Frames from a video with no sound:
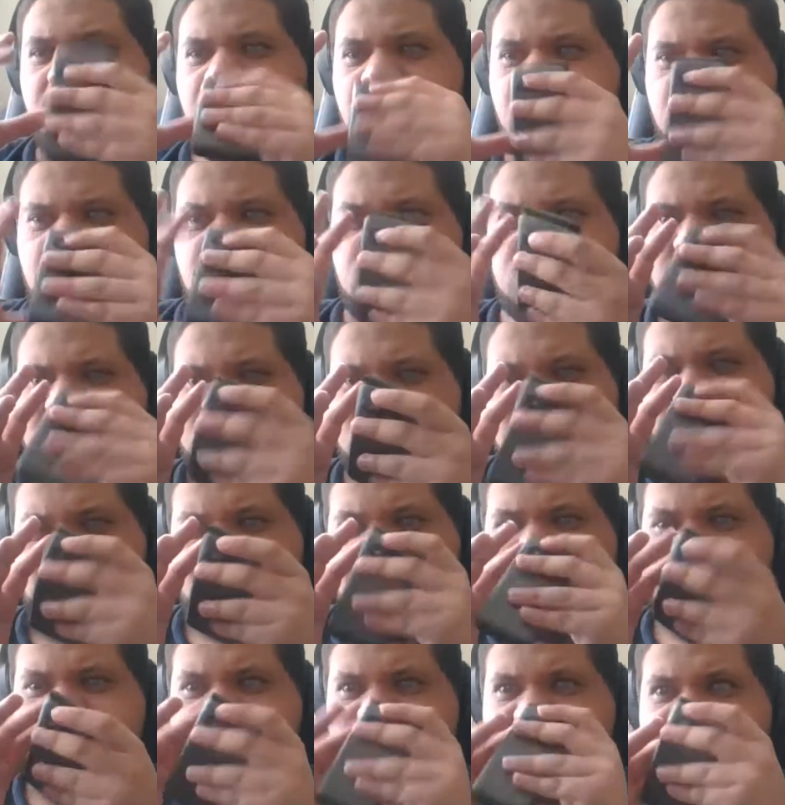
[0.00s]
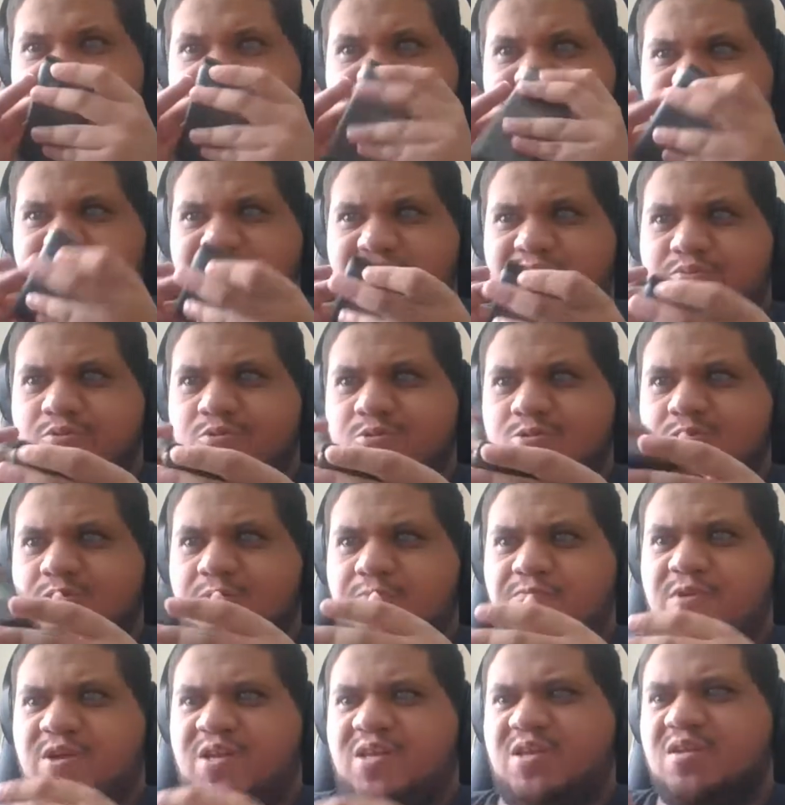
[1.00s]
It's just the right size, in my personal
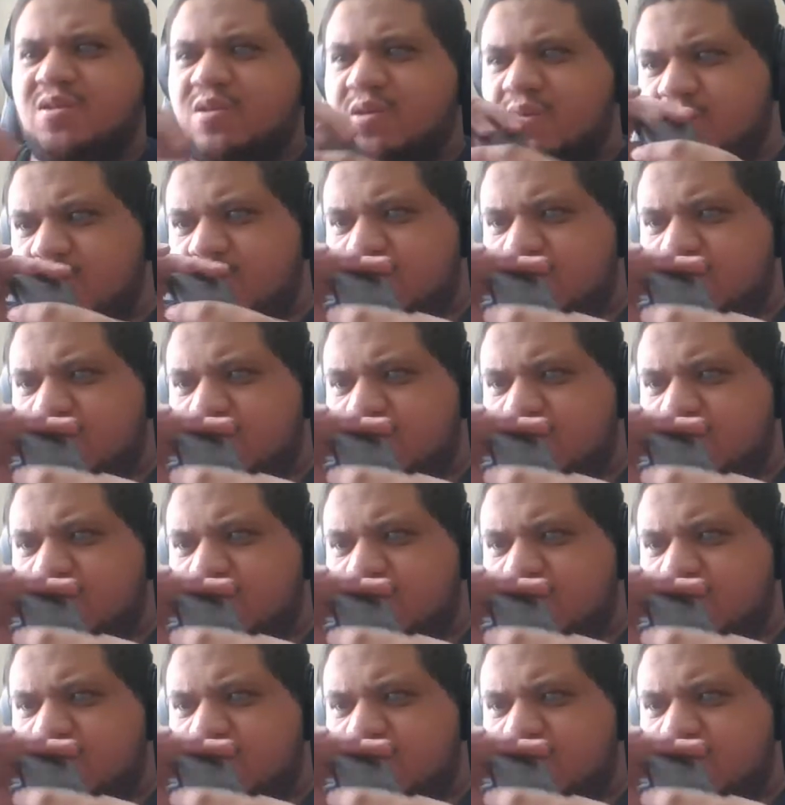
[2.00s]
opinion.